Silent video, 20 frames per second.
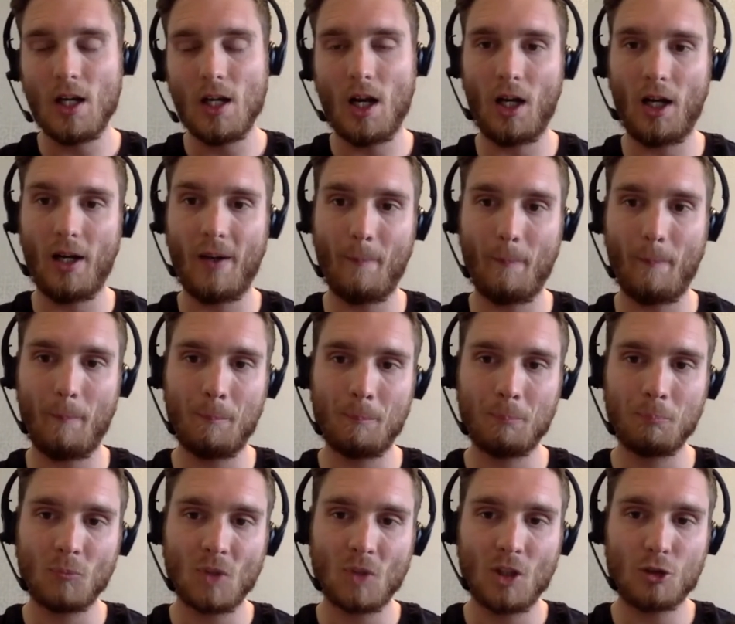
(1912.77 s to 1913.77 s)
Um,
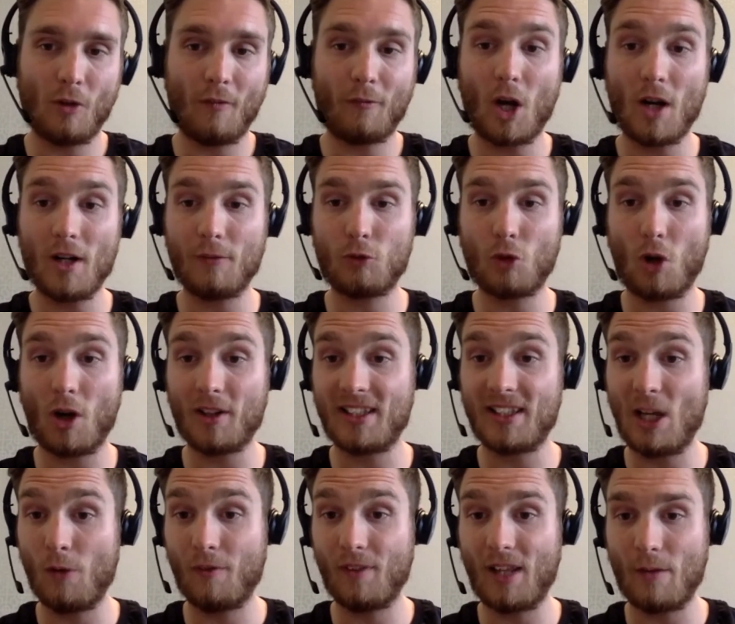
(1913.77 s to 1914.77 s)
so I've kind of tried to
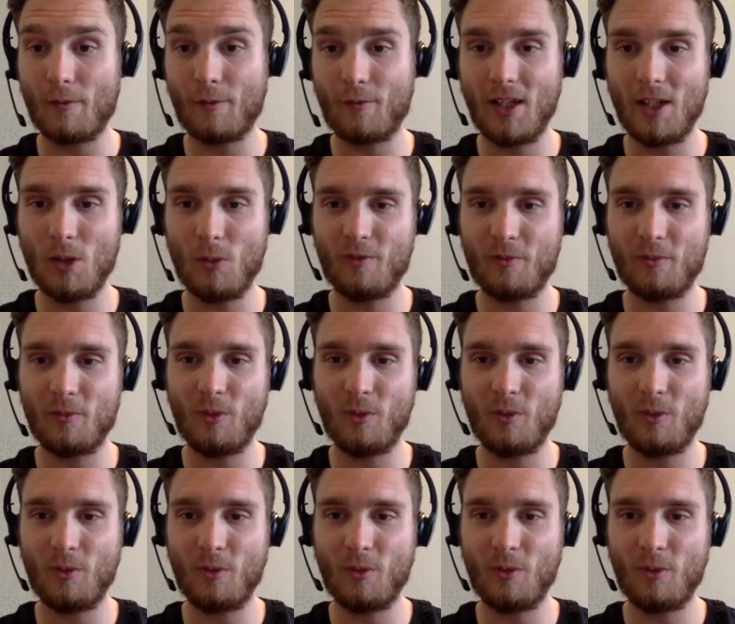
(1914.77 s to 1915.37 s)
get over that fear with,